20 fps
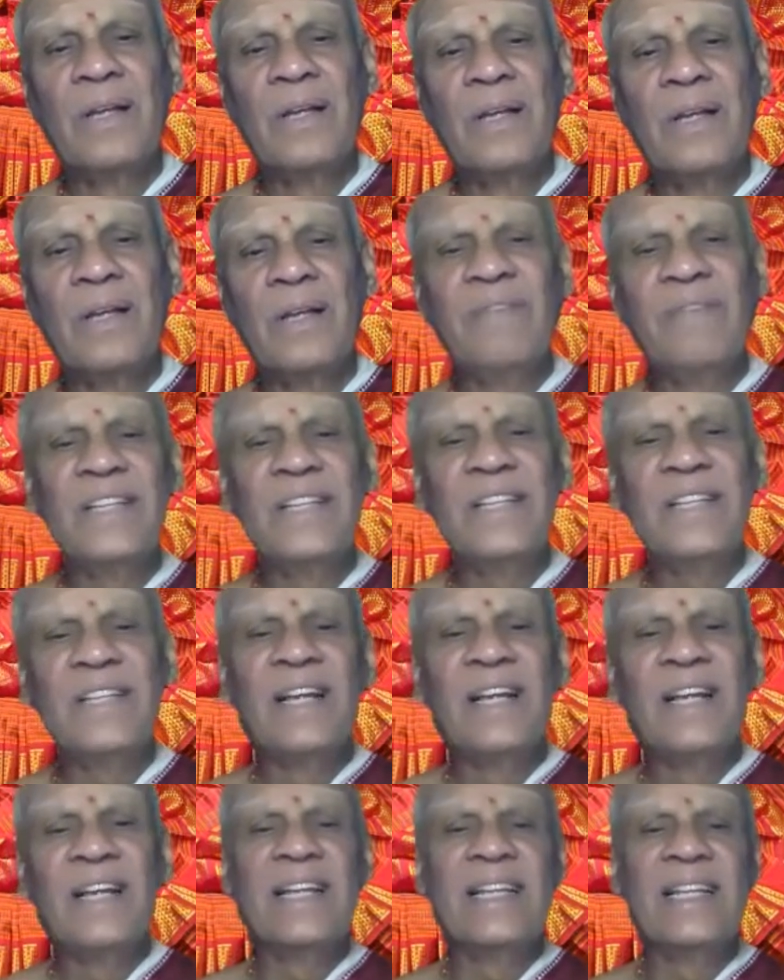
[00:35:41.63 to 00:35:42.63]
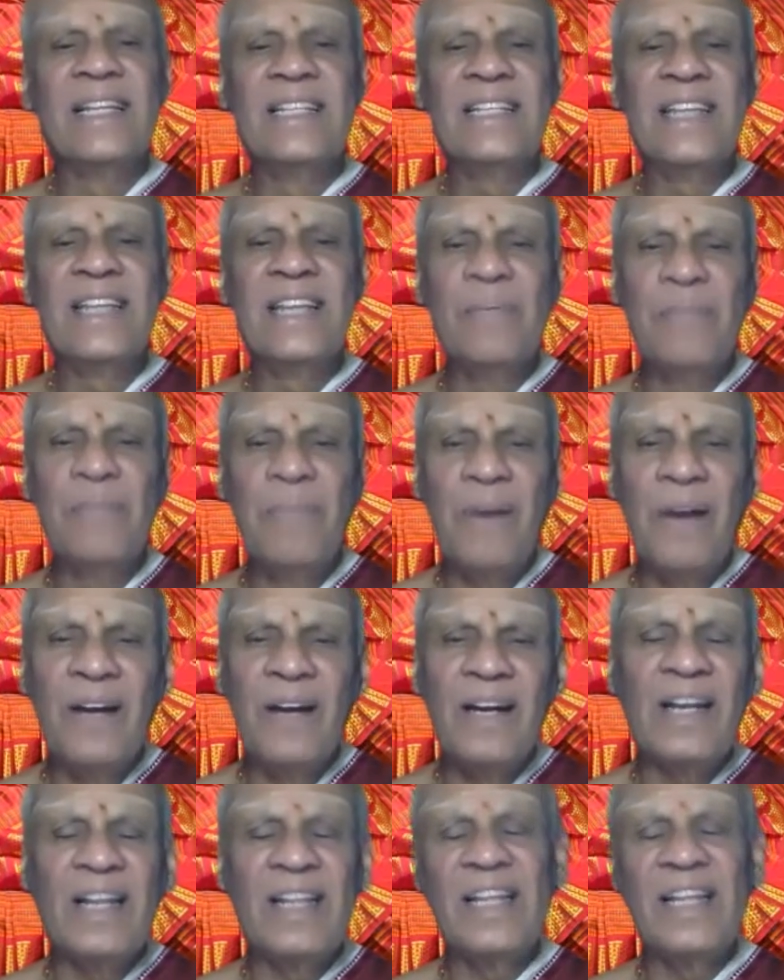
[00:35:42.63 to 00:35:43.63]
We said that this is an
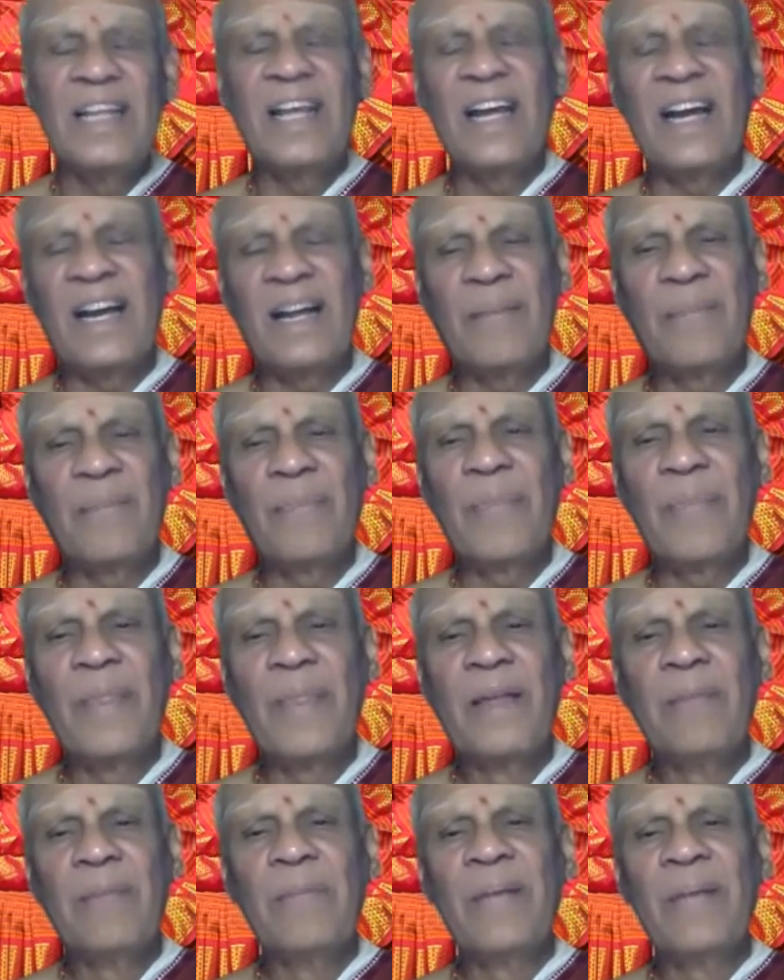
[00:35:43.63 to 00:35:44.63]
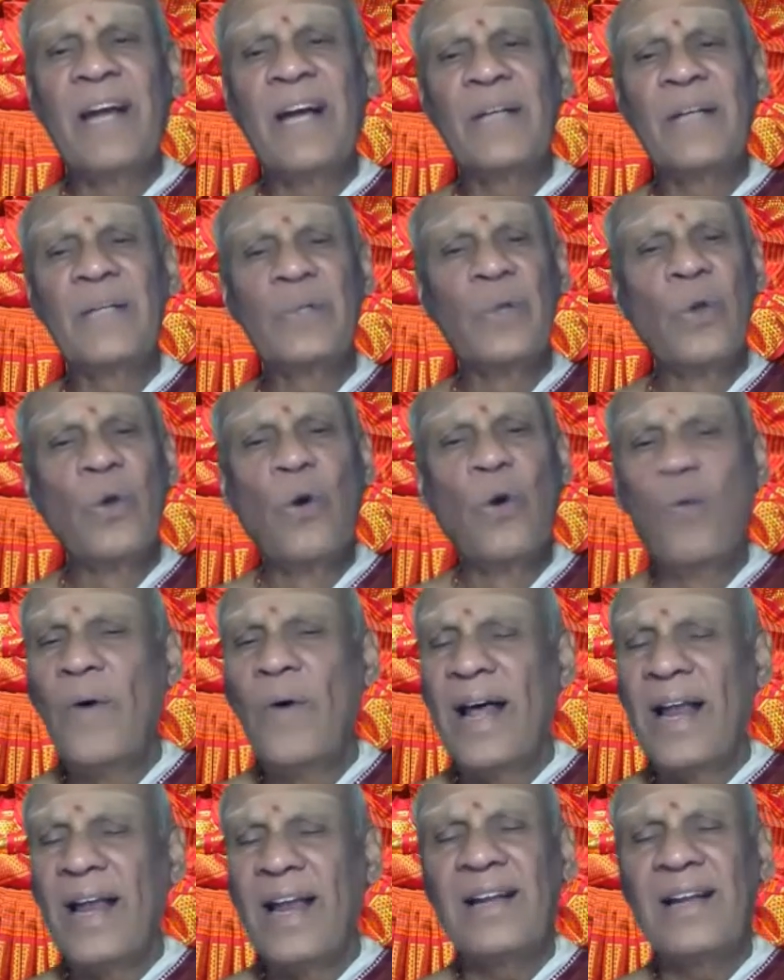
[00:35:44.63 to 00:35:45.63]
important adhikaranam because
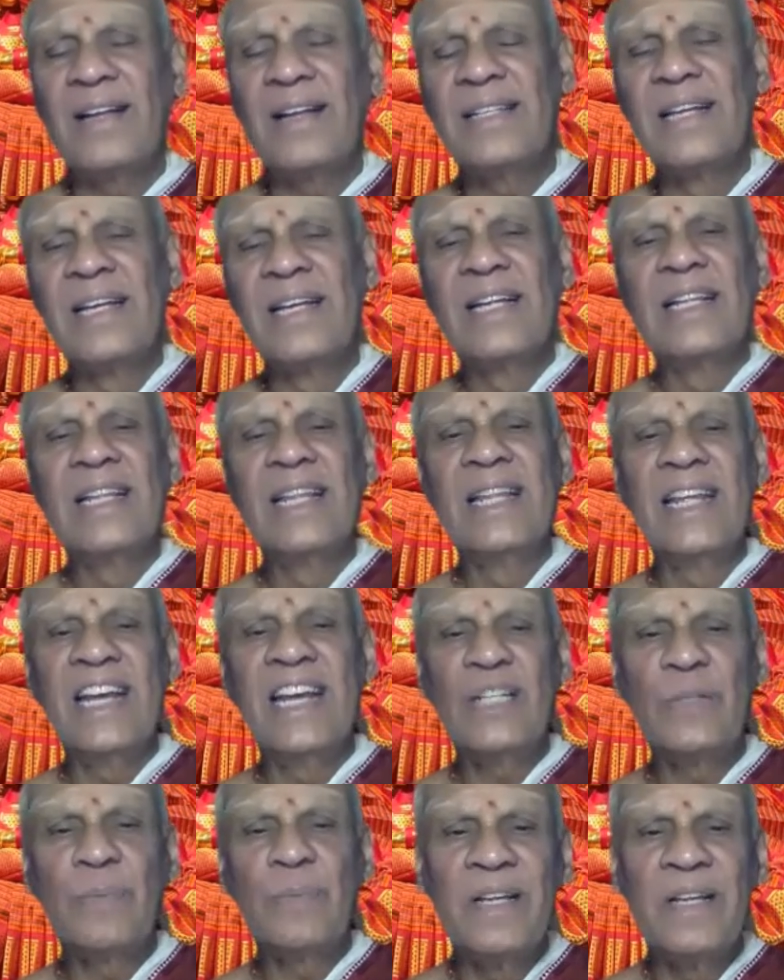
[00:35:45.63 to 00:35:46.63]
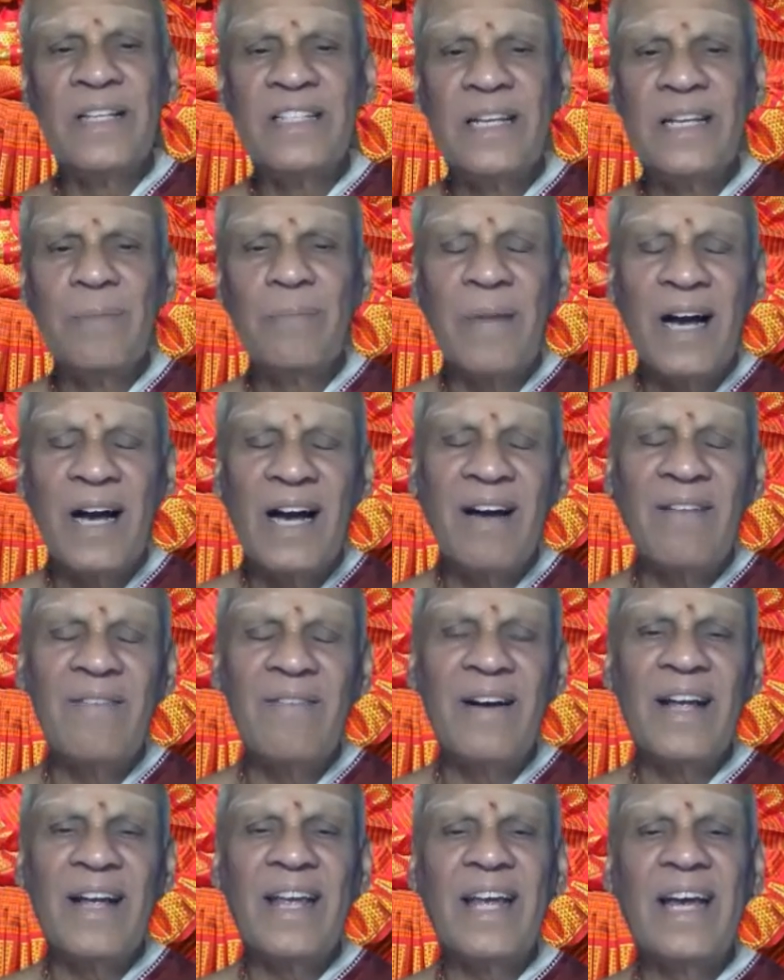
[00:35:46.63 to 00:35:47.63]
nowhere else the explicit
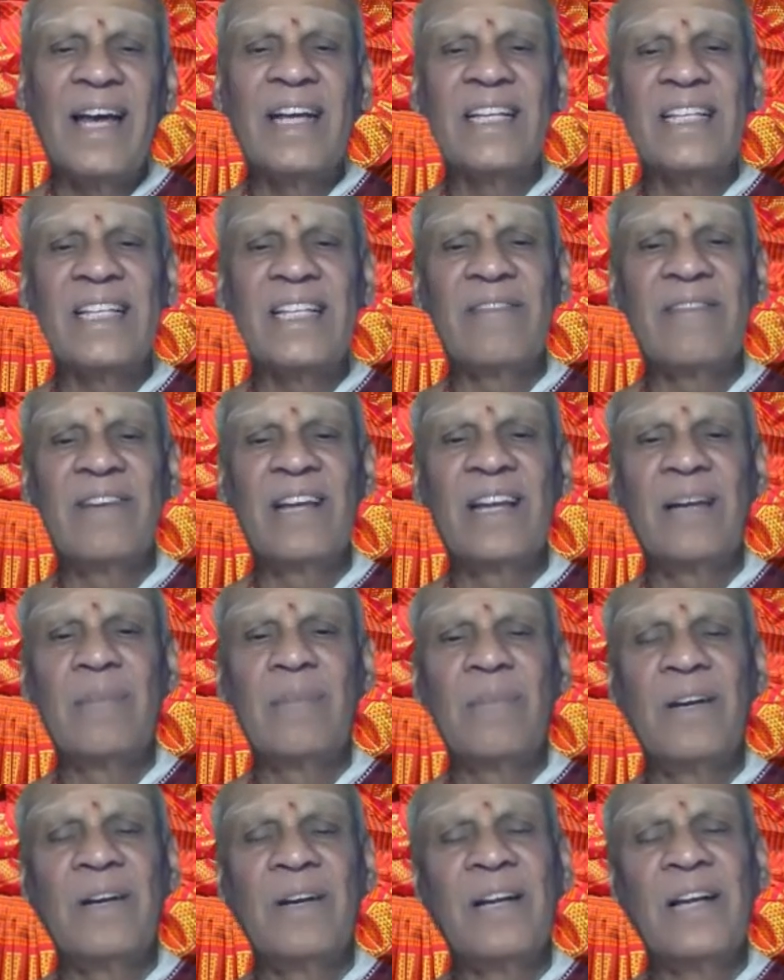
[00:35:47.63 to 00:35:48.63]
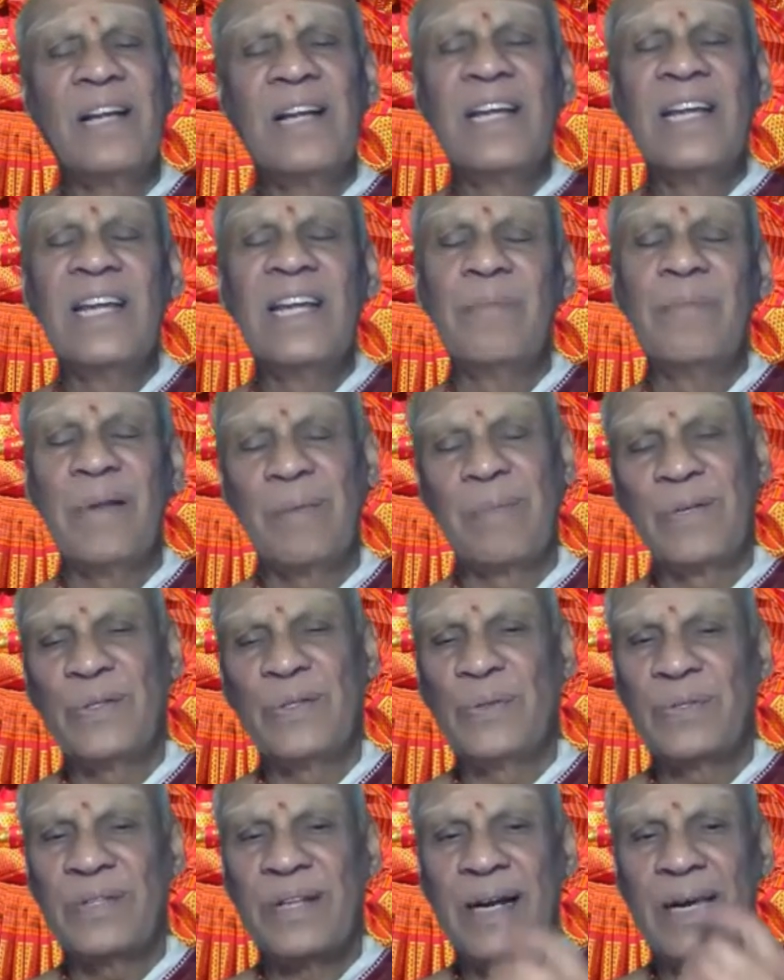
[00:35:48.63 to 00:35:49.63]
Mahavakya is available in Brahma
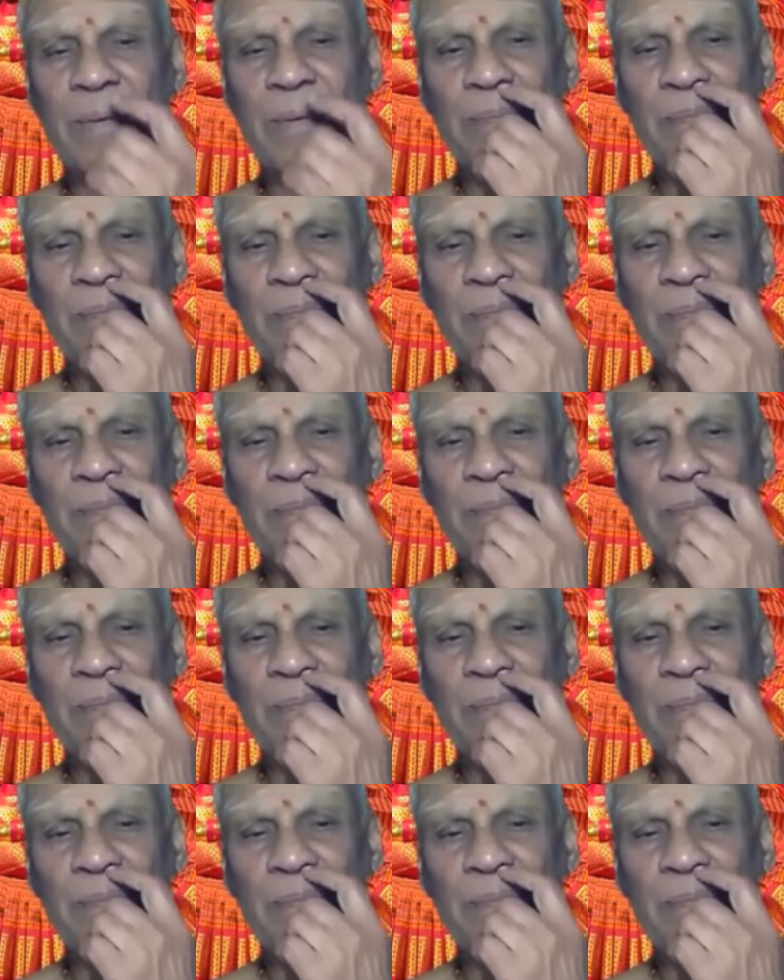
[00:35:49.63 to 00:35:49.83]
Sutra.